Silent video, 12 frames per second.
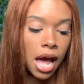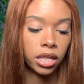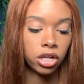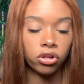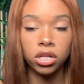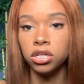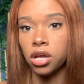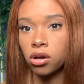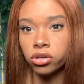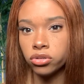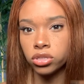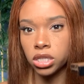I literally
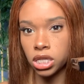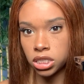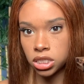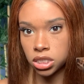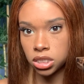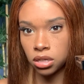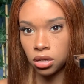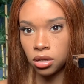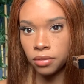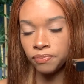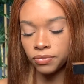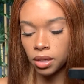don't use this
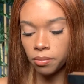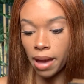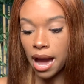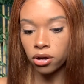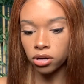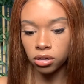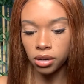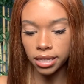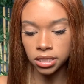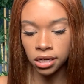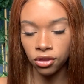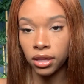powder
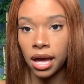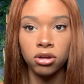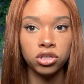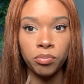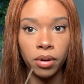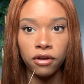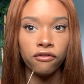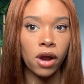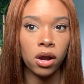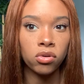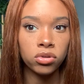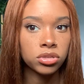as anything else but
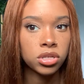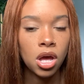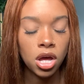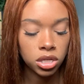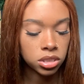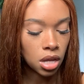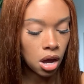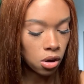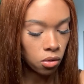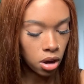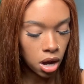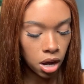freckles,
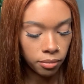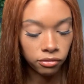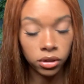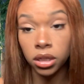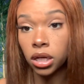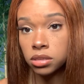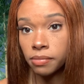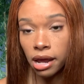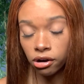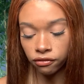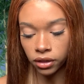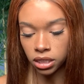so um, it really doesn't
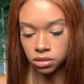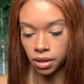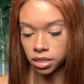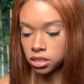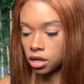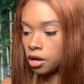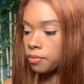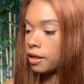matter if it gets messed up.